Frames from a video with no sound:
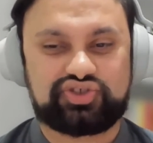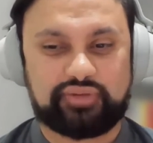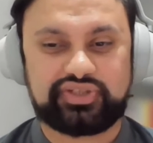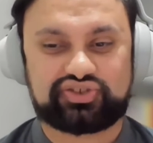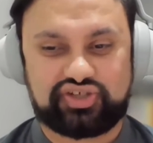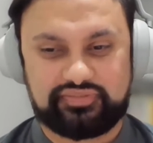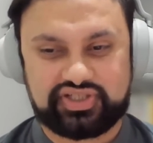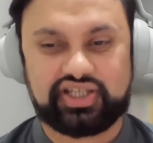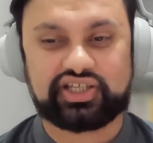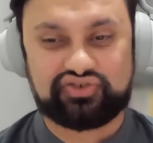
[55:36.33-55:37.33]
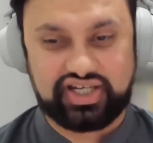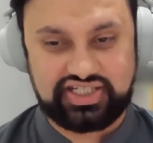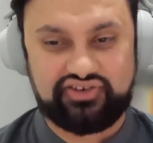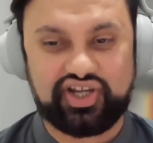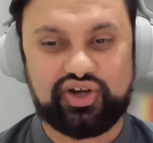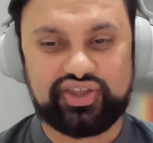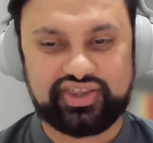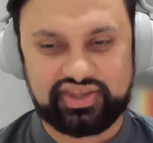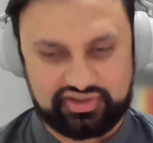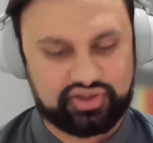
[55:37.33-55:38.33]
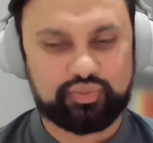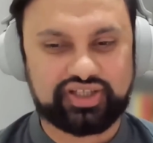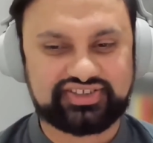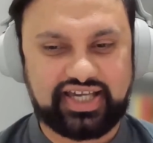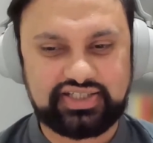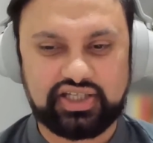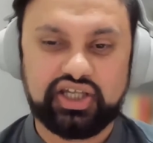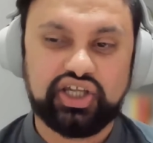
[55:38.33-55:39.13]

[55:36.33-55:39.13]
job description and the criteria on one side.